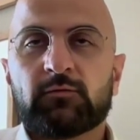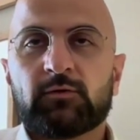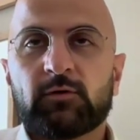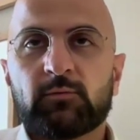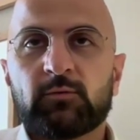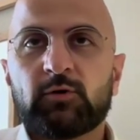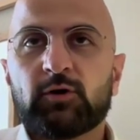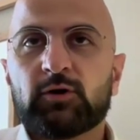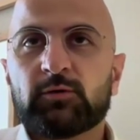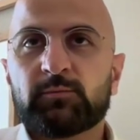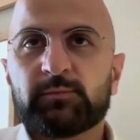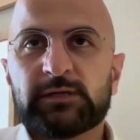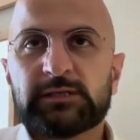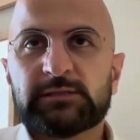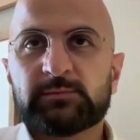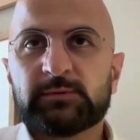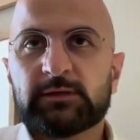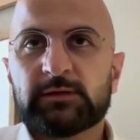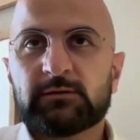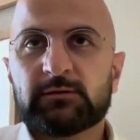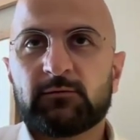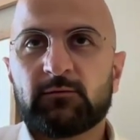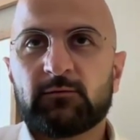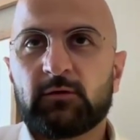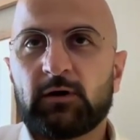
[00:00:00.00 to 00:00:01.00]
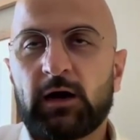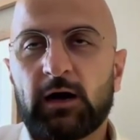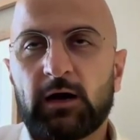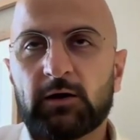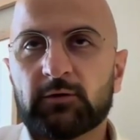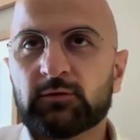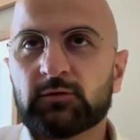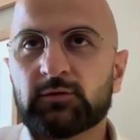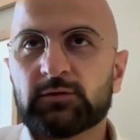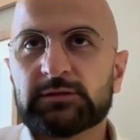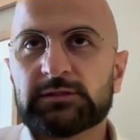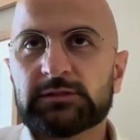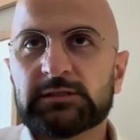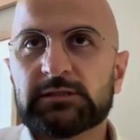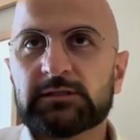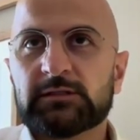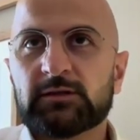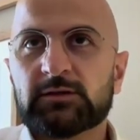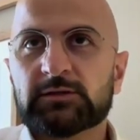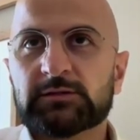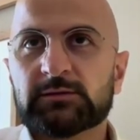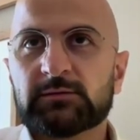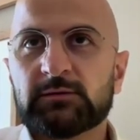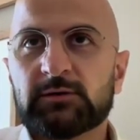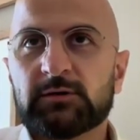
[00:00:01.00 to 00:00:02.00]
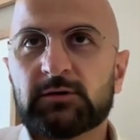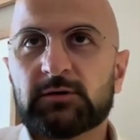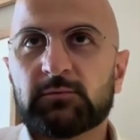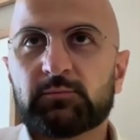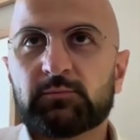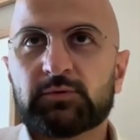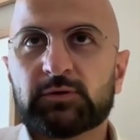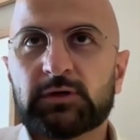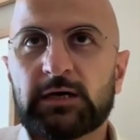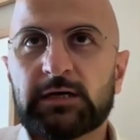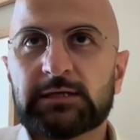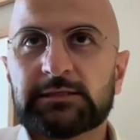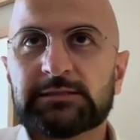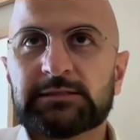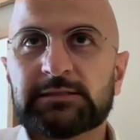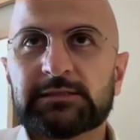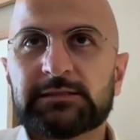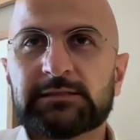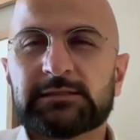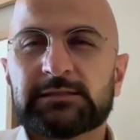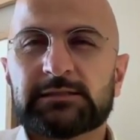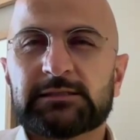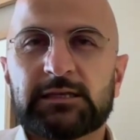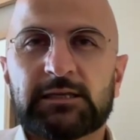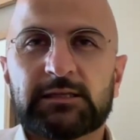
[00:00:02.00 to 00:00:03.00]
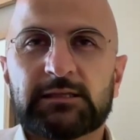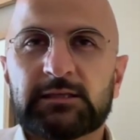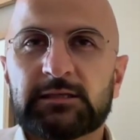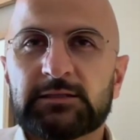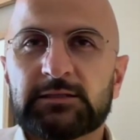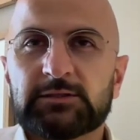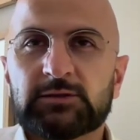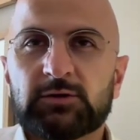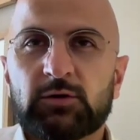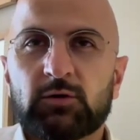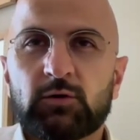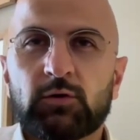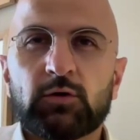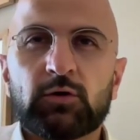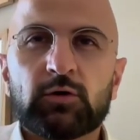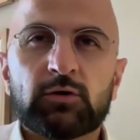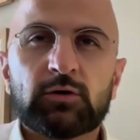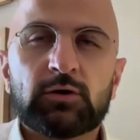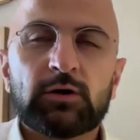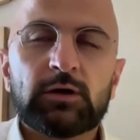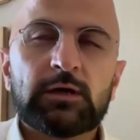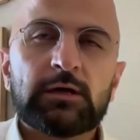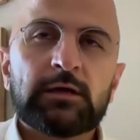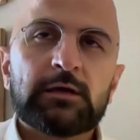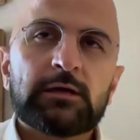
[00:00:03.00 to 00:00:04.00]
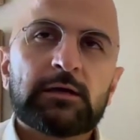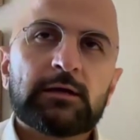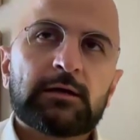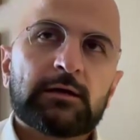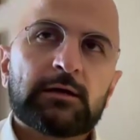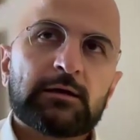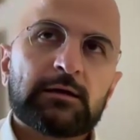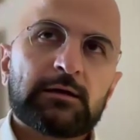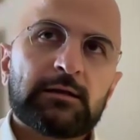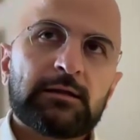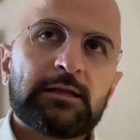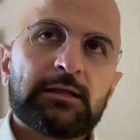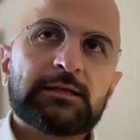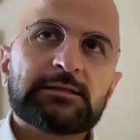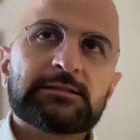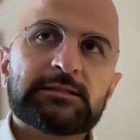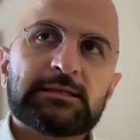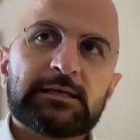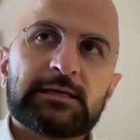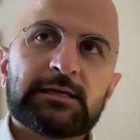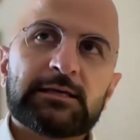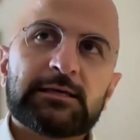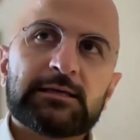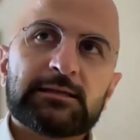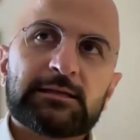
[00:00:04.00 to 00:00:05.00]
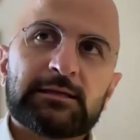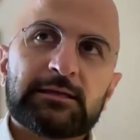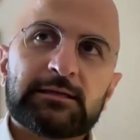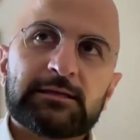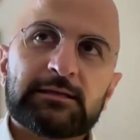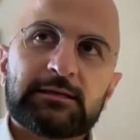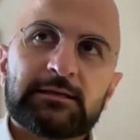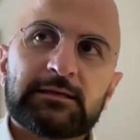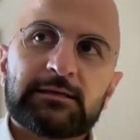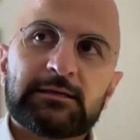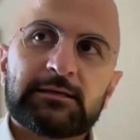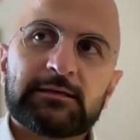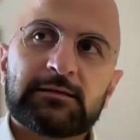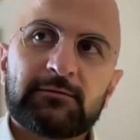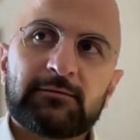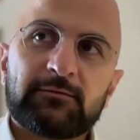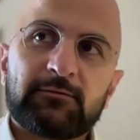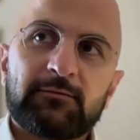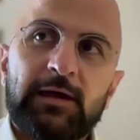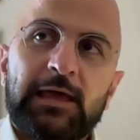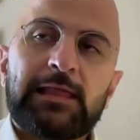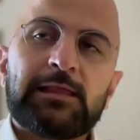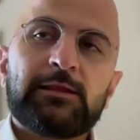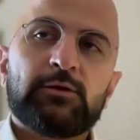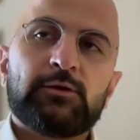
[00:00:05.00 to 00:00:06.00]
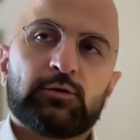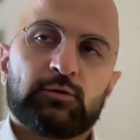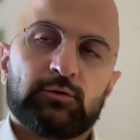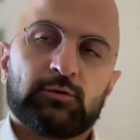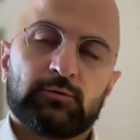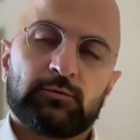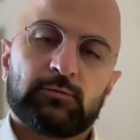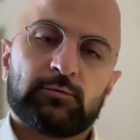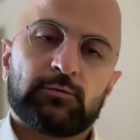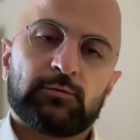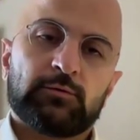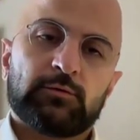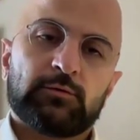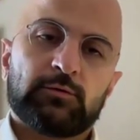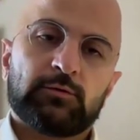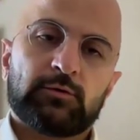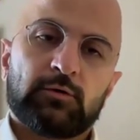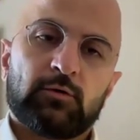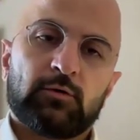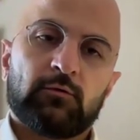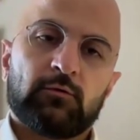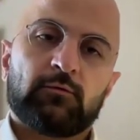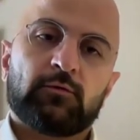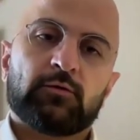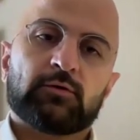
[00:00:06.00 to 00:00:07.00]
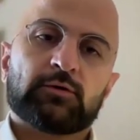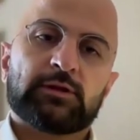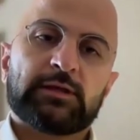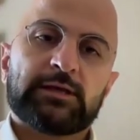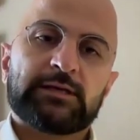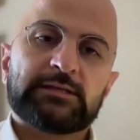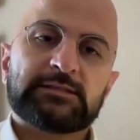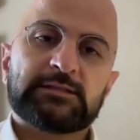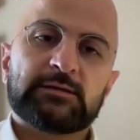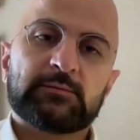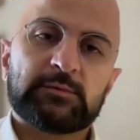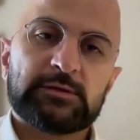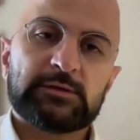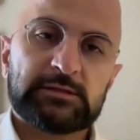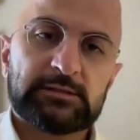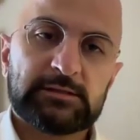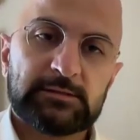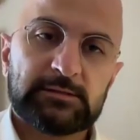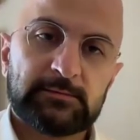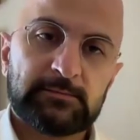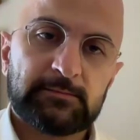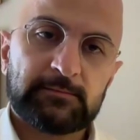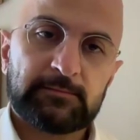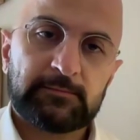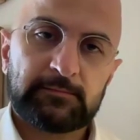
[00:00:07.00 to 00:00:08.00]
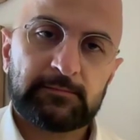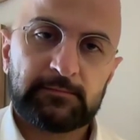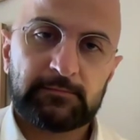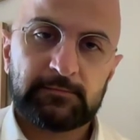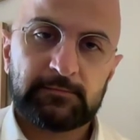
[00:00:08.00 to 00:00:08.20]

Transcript: From your perspective, how do you see those pricing strategy, or let's say the value for the SMEs?